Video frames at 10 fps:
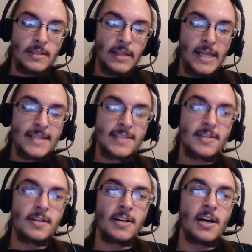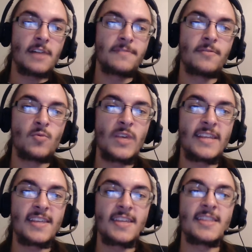let's start off
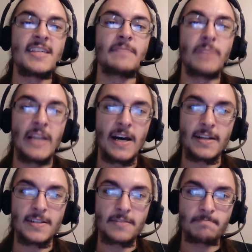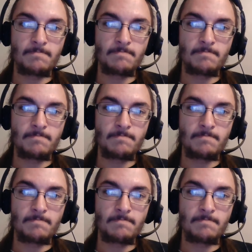with the plot.